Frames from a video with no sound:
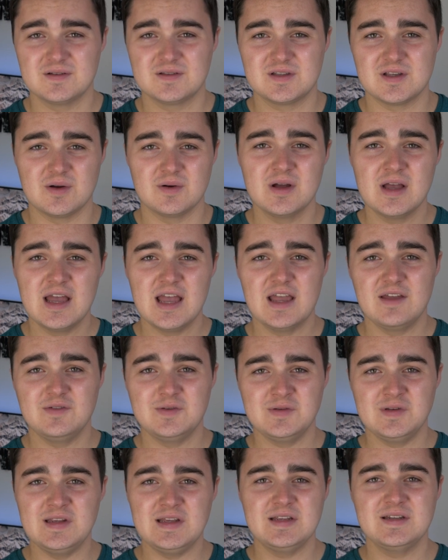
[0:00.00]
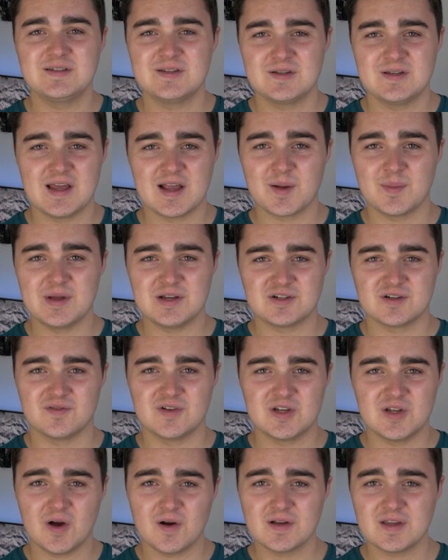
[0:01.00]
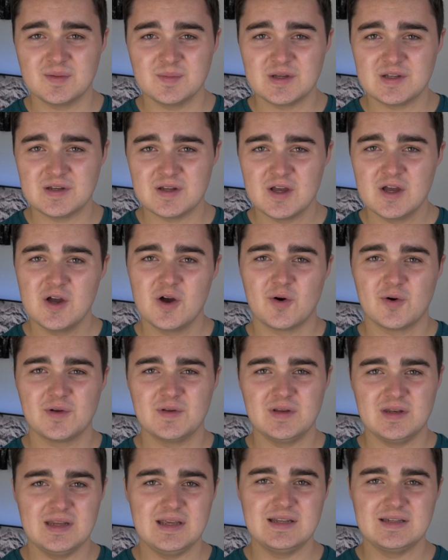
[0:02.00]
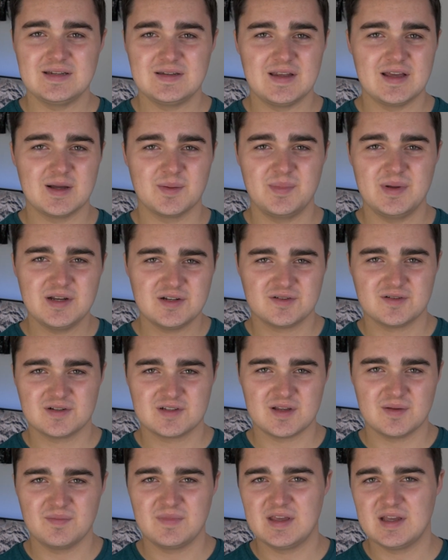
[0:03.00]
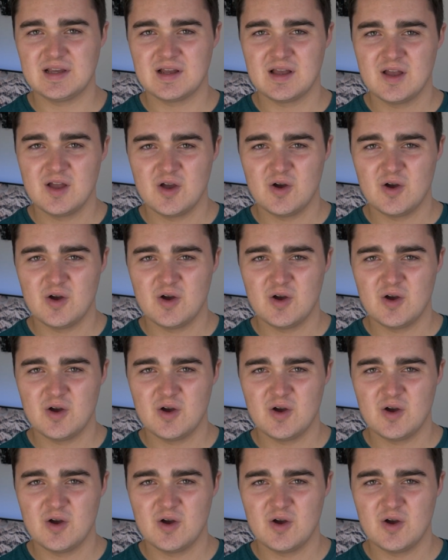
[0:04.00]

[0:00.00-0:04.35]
So if you need to take a picture of a document, or you need to take a picture of something,